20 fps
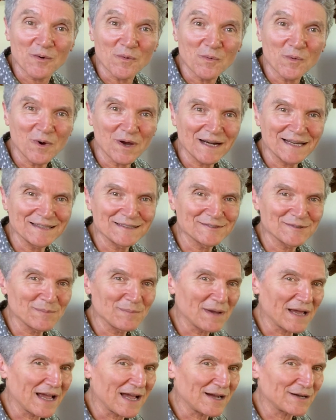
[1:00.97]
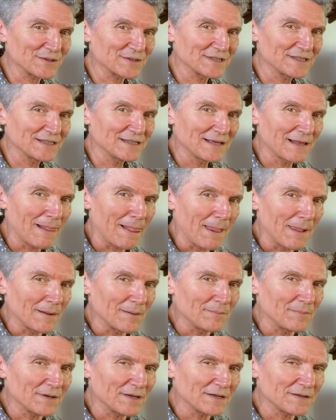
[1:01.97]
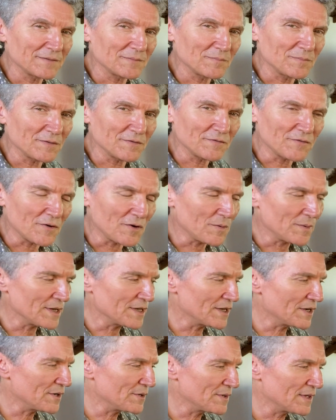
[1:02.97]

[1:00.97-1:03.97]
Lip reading: what it's about. But before we go